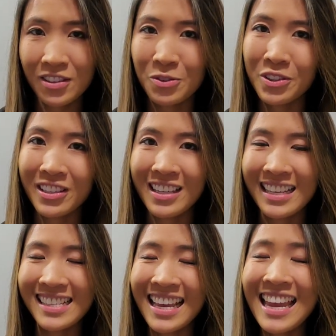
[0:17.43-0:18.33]

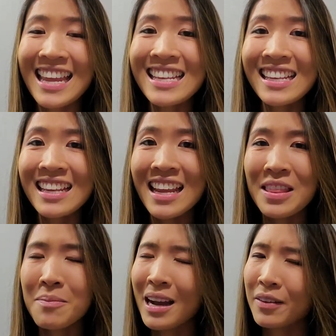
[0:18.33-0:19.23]
Usually it's hidden
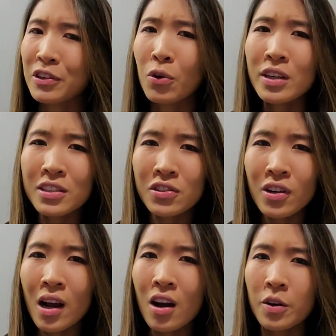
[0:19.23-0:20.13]
in the back of an
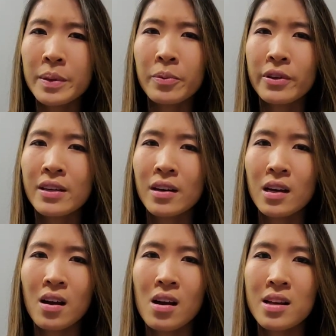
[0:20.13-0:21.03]
orchestra or people hear
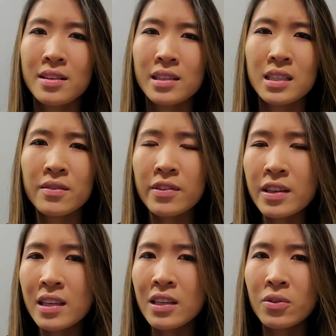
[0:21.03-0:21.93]
it on
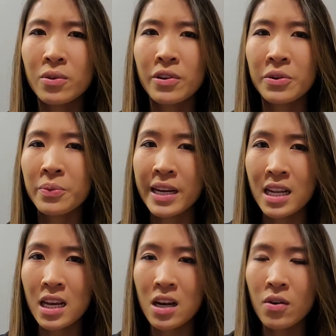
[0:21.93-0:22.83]
TV or the
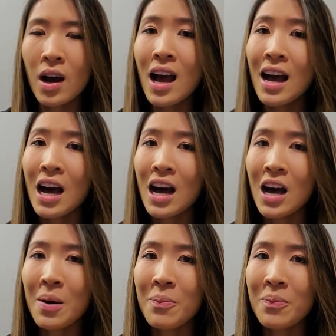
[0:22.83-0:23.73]
radio,
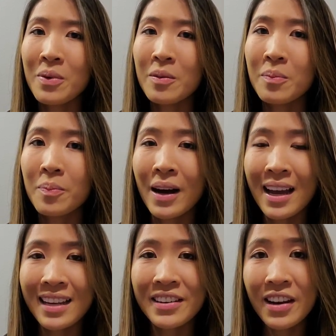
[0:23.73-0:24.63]
um,
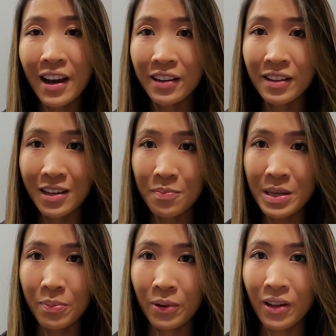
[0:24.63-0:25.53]
but not a lot of
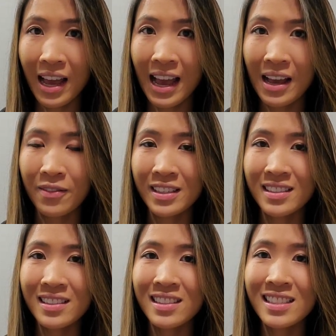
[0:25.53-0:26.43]
people have
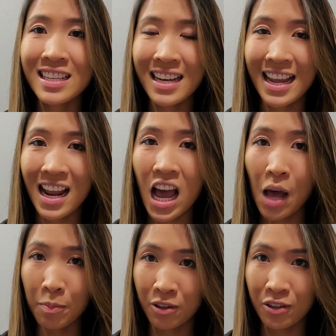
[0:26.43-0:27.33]
seen it
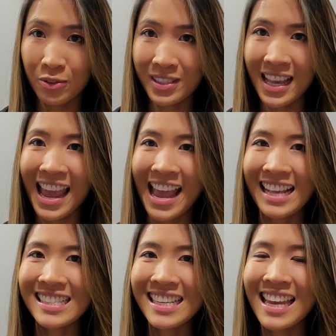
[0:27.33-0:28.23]
up close
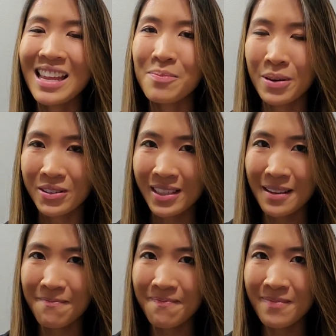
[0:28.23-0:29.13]
and in
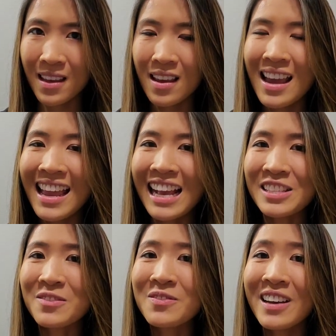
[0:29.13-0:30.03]
person.
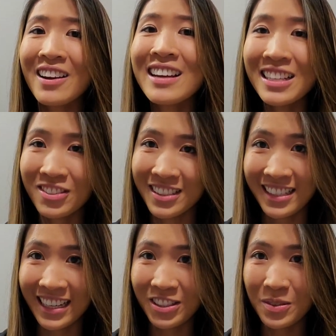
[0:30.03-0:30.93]
It's a very
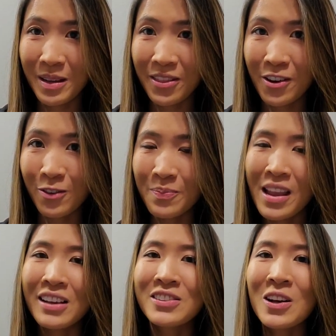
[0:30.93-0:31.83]
interesting instrument though.
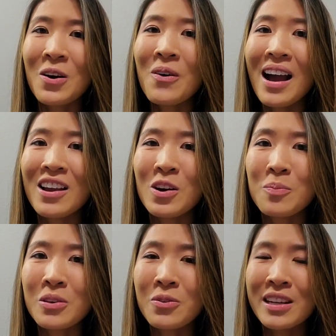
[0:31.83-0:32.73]
So I
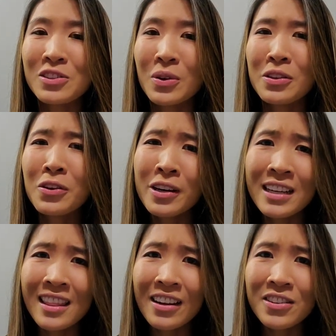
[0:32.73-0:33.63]
hope you enjoy
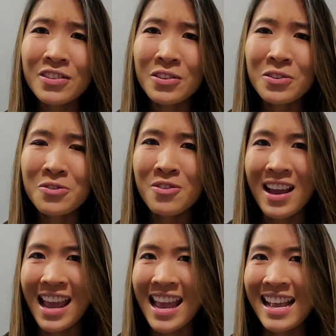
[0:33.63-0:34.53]
learning a thing or two
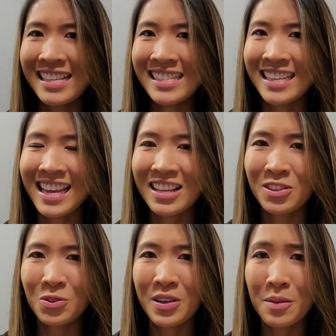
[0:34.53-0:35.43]
and
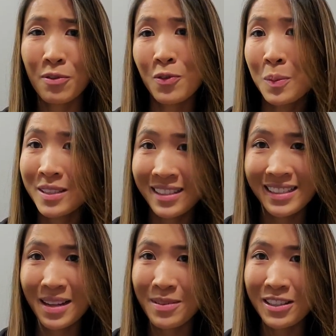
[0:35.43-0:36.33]
enjoy the
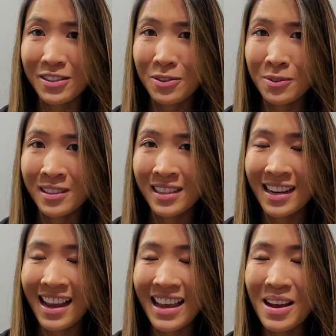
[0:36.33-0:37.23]
performances that my students
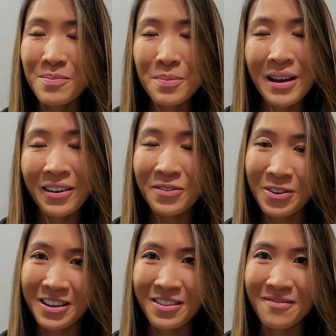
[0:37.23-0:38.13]
and I have prepared
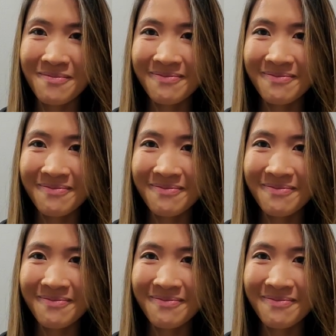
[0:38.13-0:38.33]
for you.